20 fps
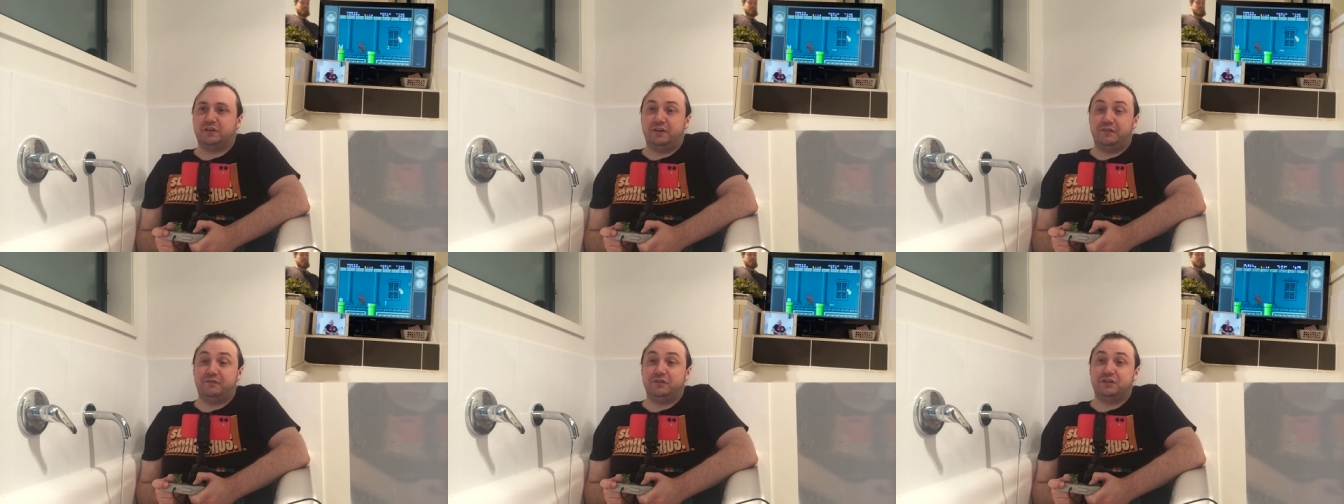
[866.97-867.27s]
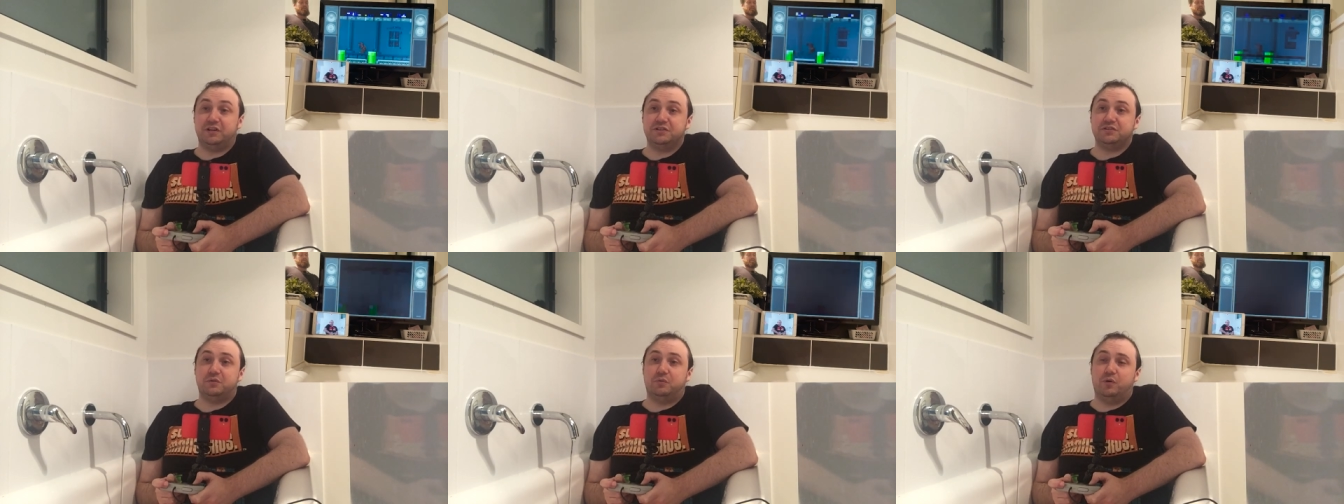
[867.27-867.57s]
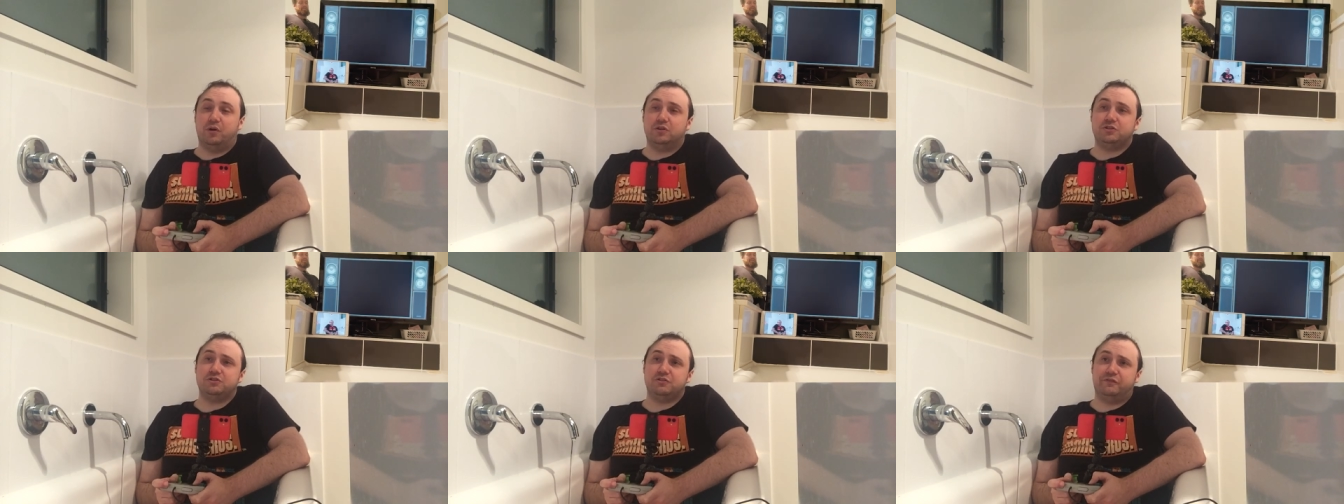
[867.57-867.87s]
and if it doesn't
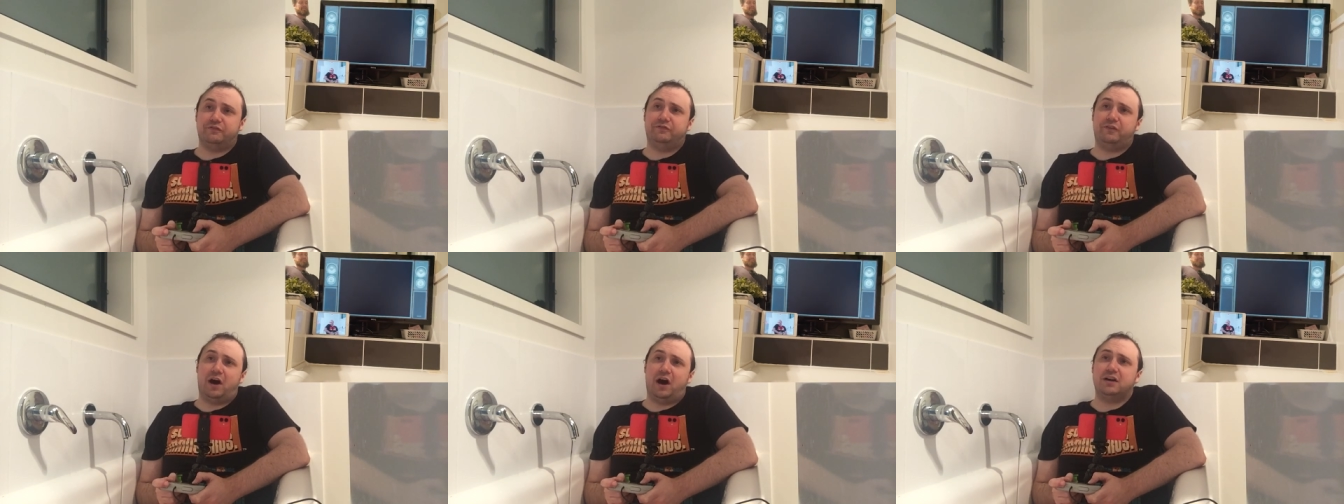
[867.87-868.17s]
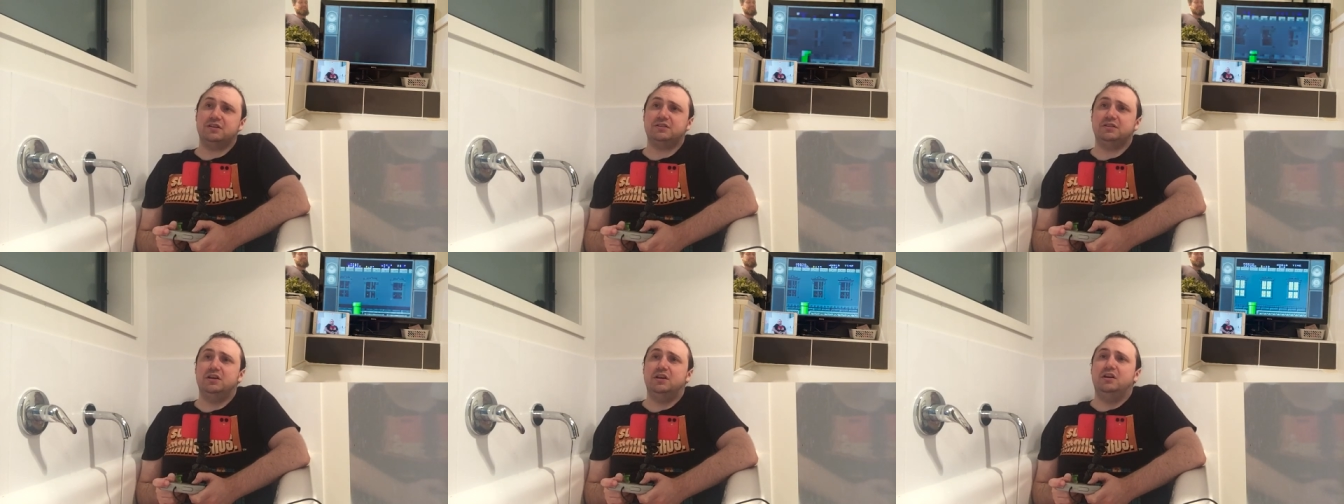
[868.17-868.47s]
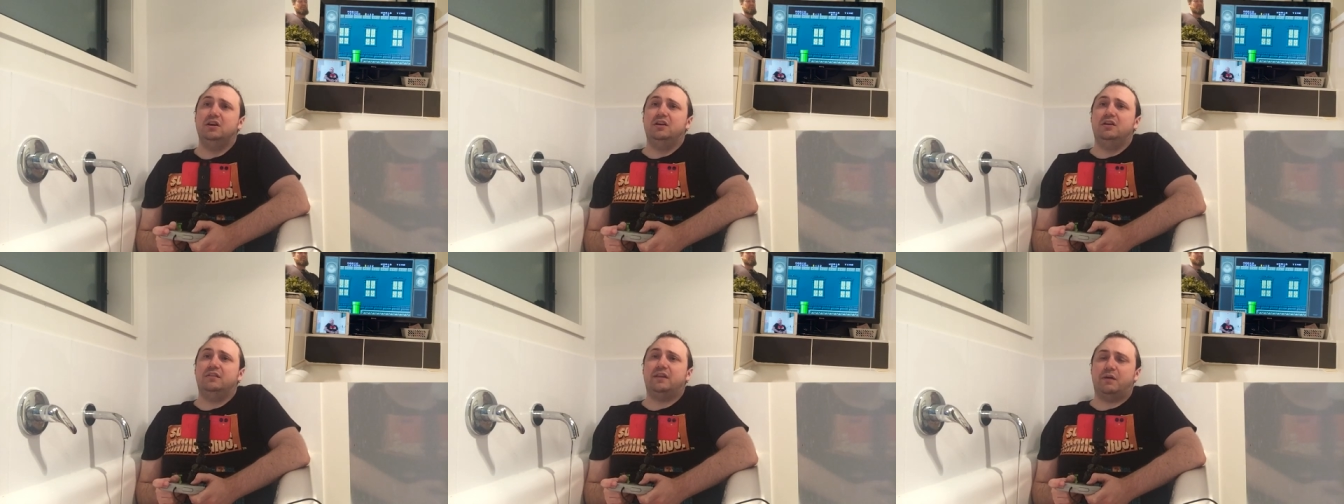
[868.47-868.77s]
work, you're fucked.
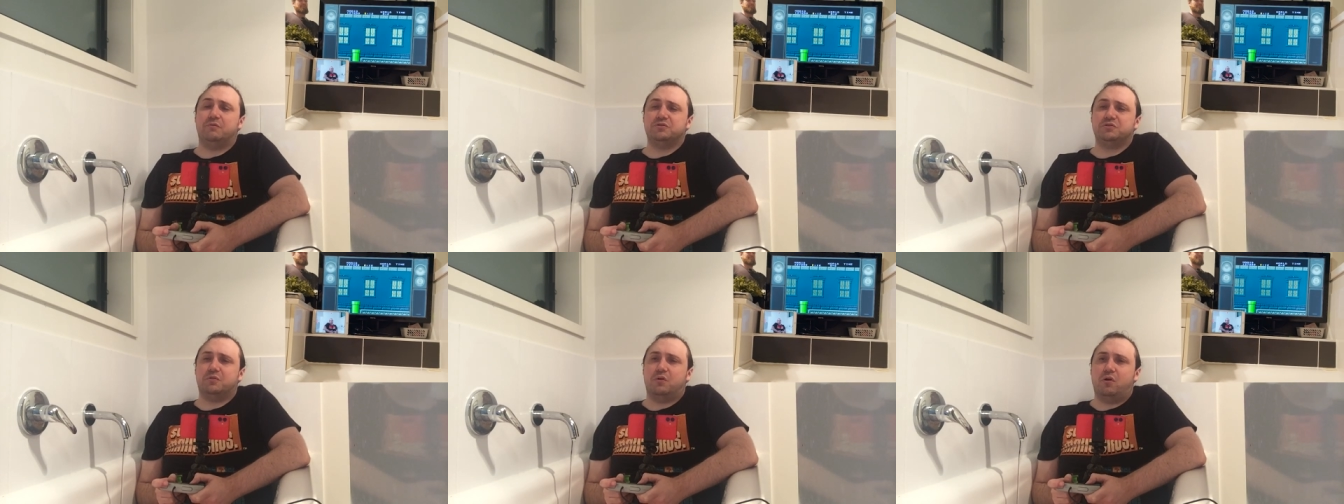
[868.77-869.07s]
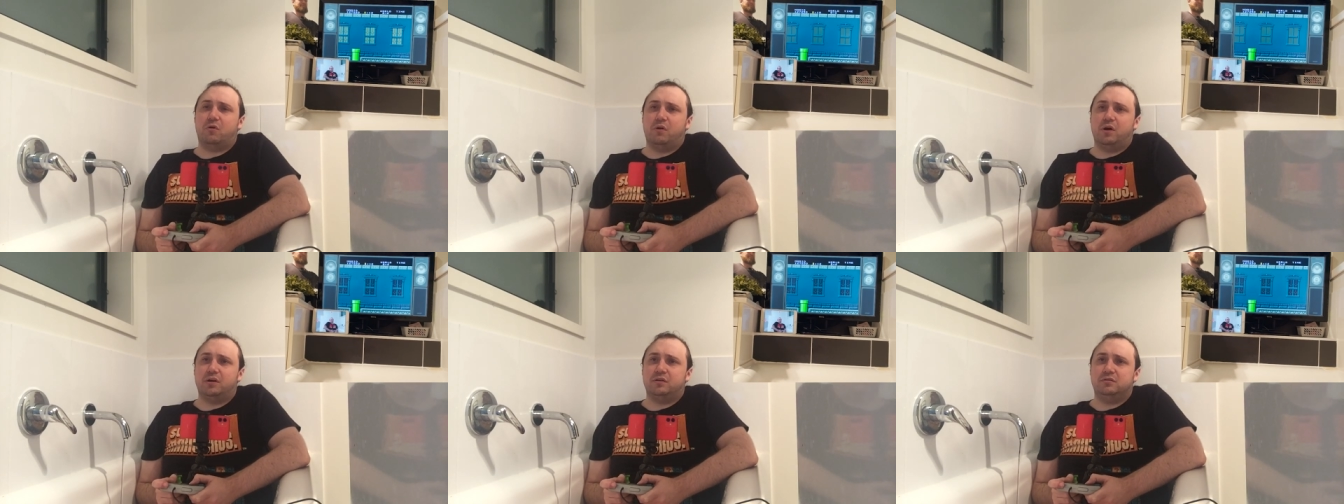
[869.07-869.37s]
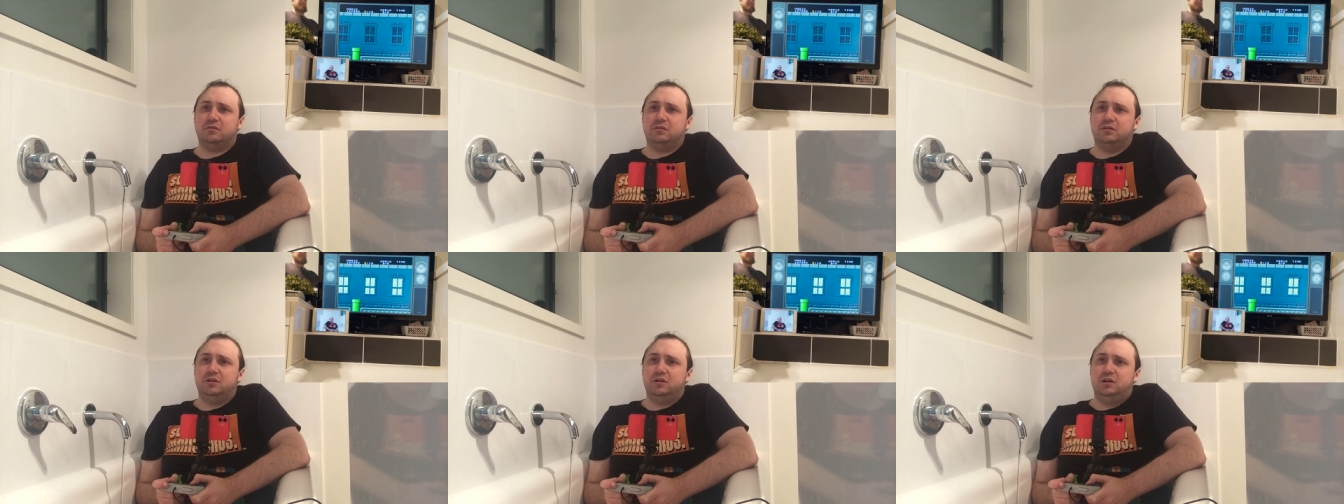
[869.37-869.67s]
That was the wrong
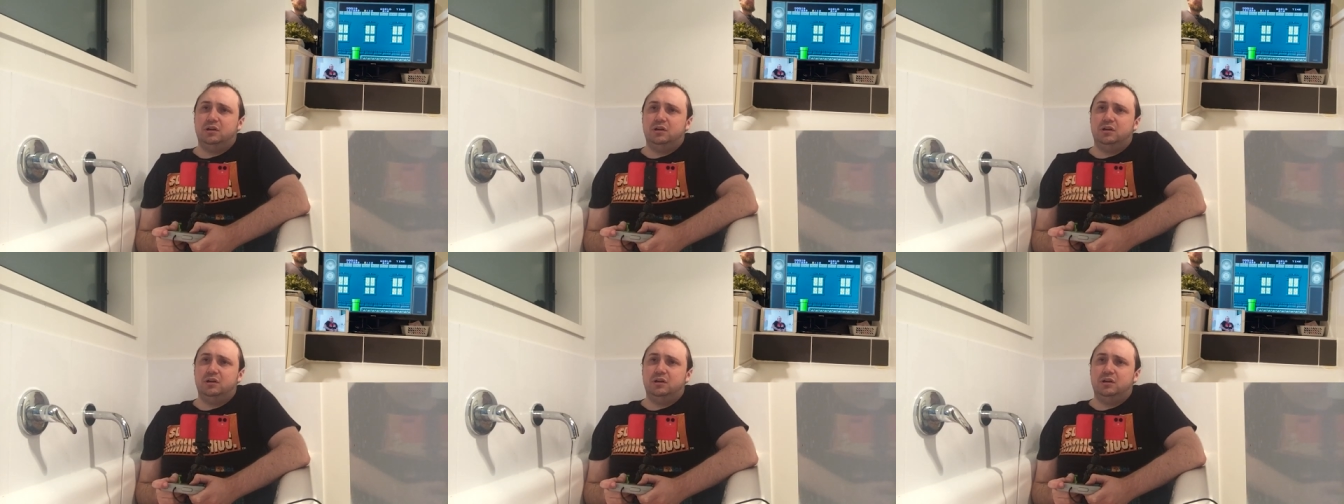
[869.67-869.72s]
one.